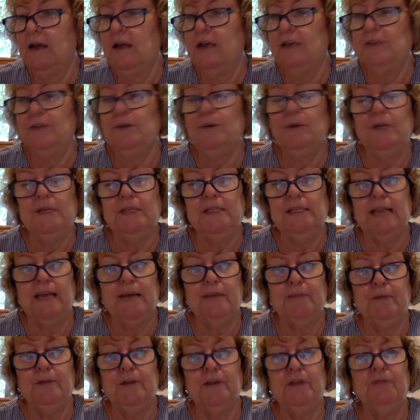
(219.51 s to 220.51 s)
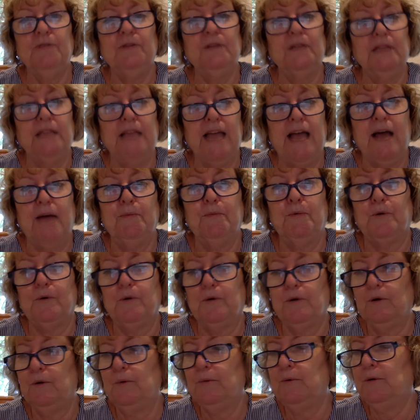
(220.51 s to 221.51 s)
So an example of a lab
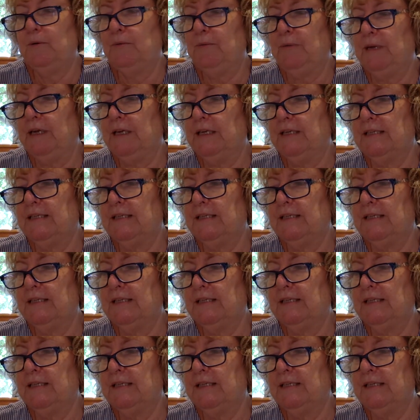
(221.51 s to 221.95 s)
order would be